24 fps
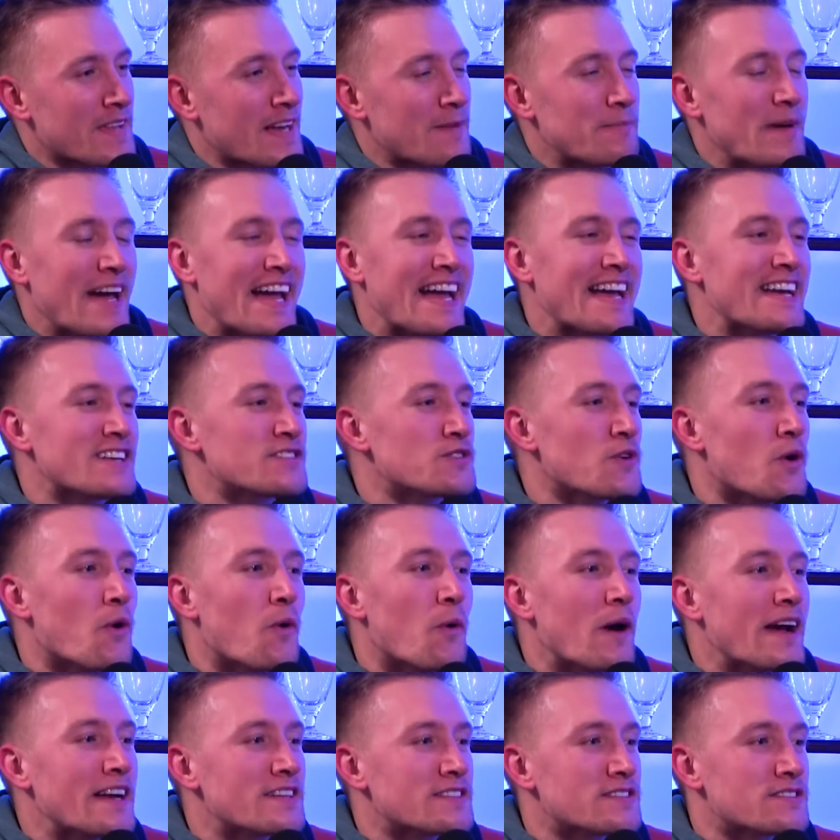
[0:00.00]
yeah, he's
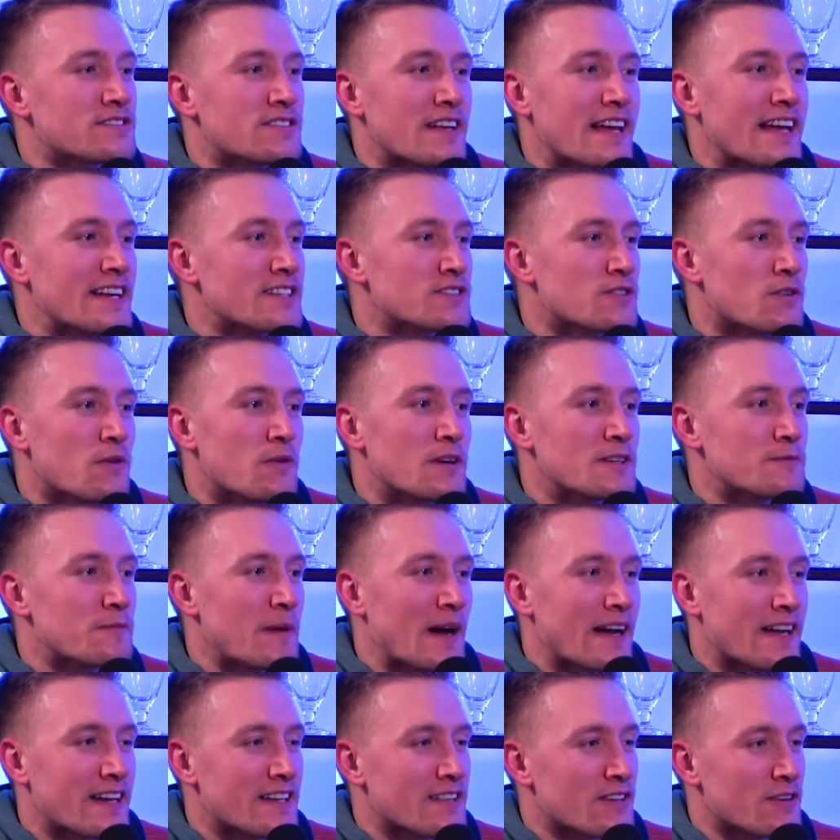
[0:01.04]
always he's always
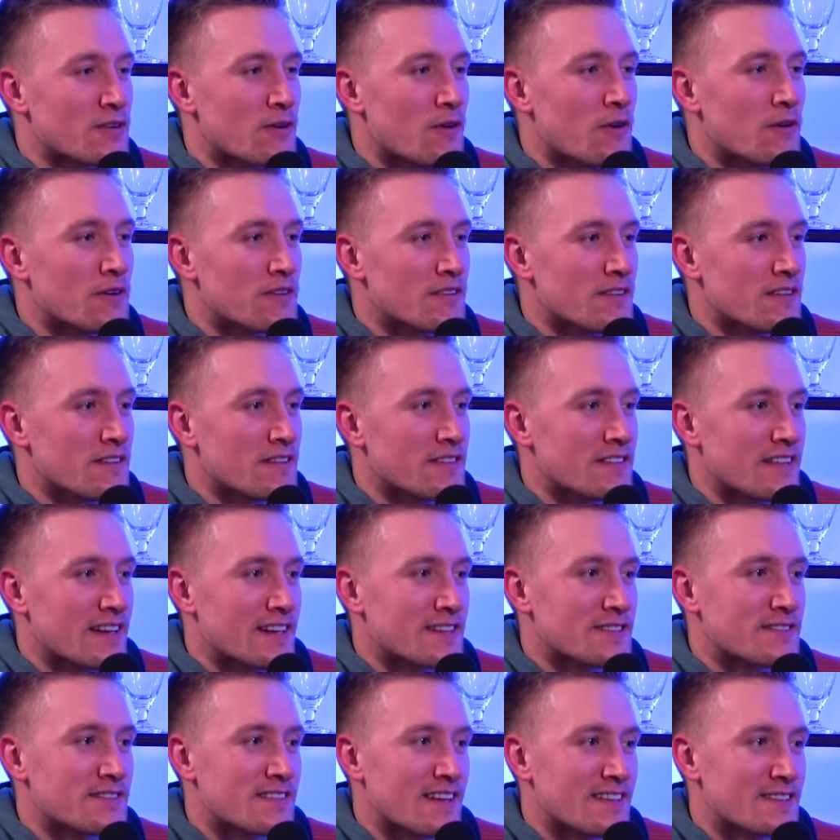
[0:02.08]
back in the corner though.
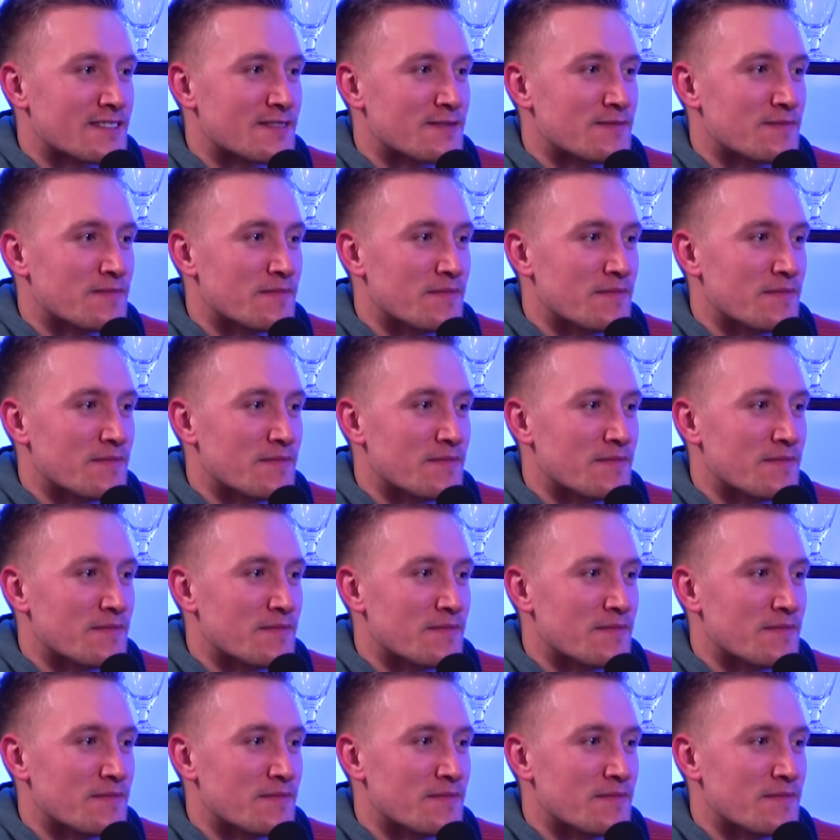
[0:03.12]
That's that's